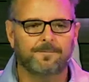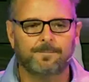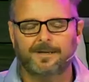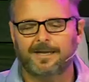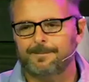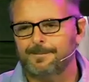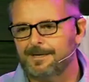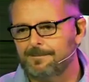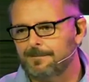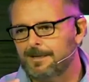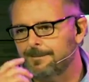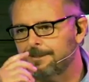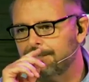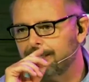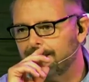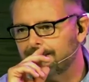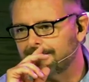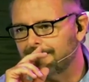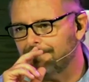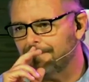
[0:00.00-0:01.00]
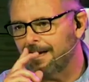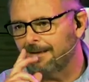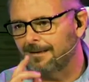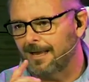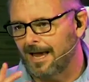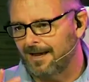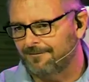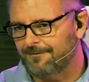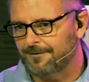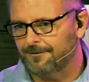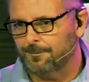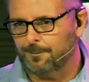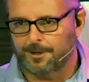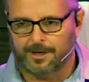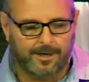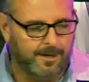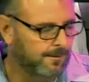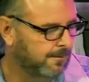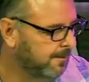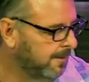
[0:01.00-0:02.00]
But let me, let me tell you something about life as we're
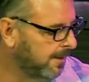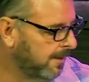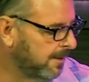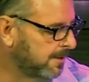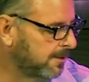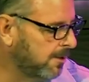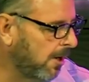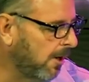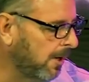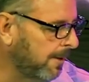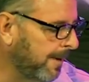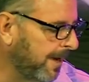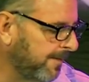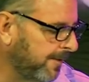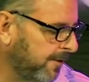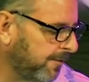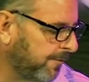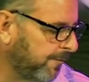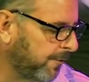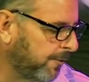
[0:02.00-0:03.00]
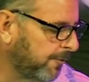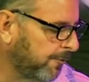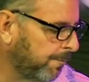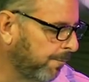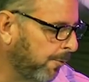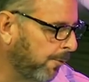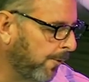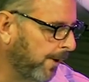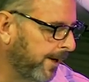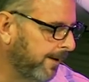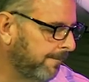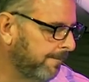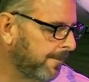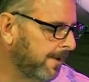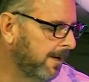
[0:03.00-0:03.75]
going to talk about this first point.